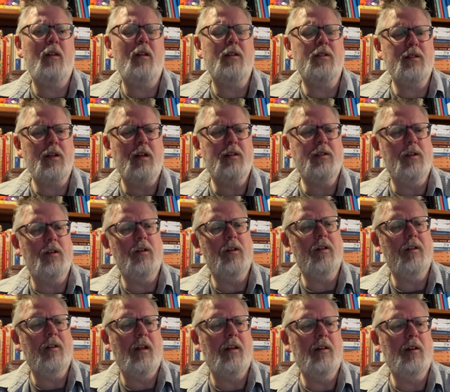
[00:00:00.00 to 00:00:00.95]
sexy
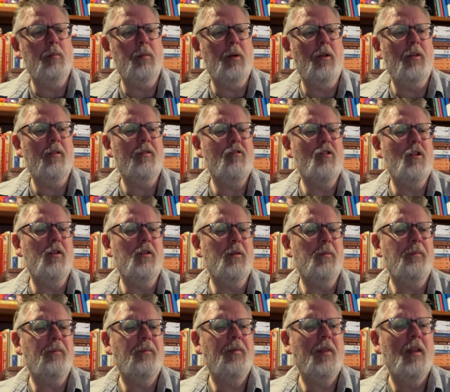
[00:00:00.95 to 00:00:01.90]
looking gentleman on the front.
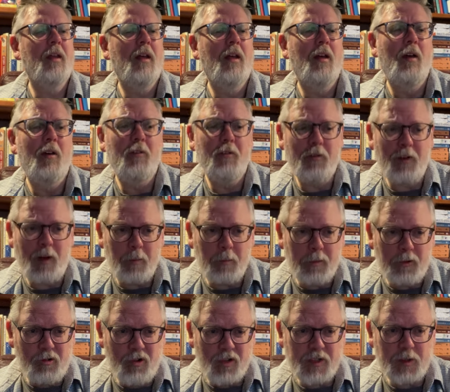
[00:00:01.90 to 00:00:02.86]

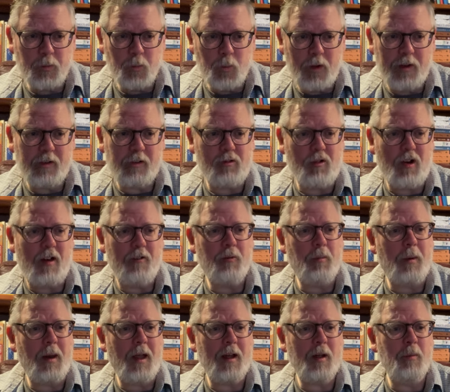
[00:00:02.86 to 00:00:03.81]
Vampirism,
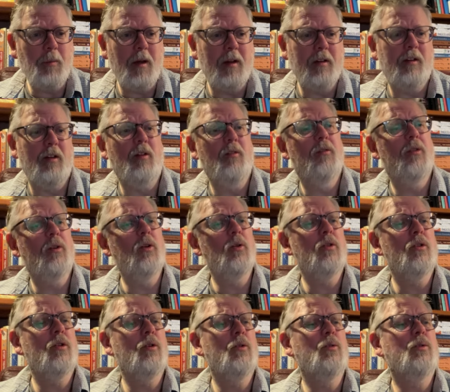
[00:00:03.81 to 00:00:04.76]
witchcraft, black magic,
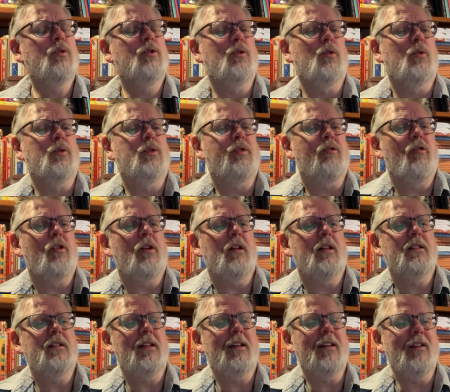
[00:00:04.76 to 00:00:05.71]
voodoo, sorcery.
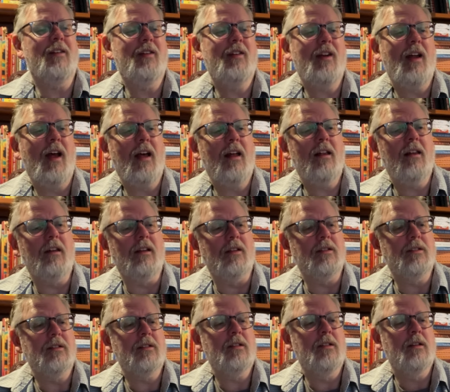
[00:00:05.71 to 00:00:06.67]
It's like a
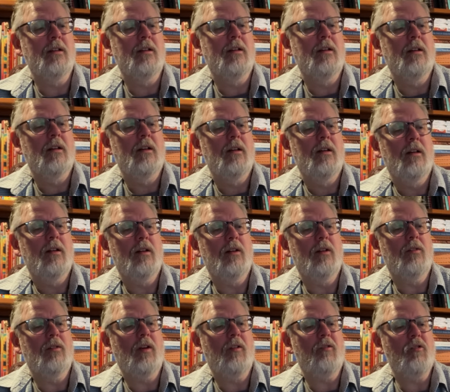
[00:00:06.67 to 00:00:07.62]
checklist
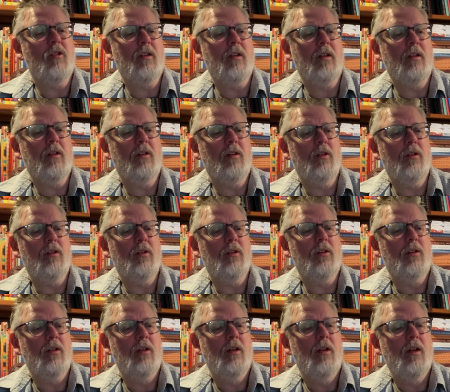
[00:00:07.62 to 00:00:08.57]
of everything
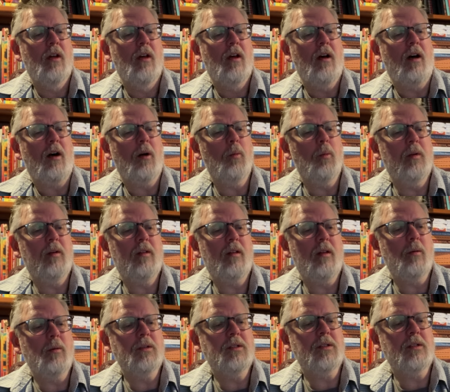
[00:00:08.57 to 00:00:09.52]
good. I wish
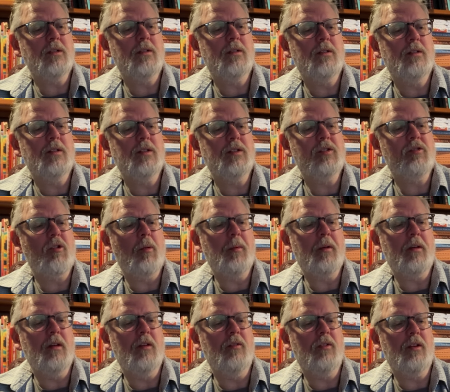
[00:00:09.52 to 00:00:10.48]
there was a
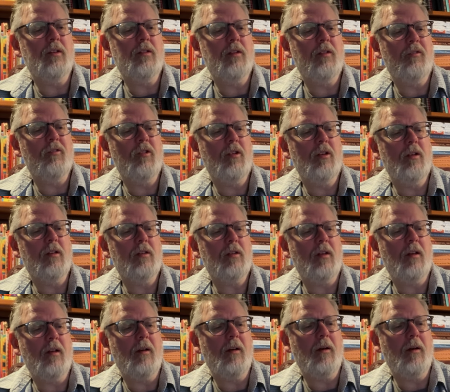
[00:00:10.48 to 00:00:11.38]
description of the different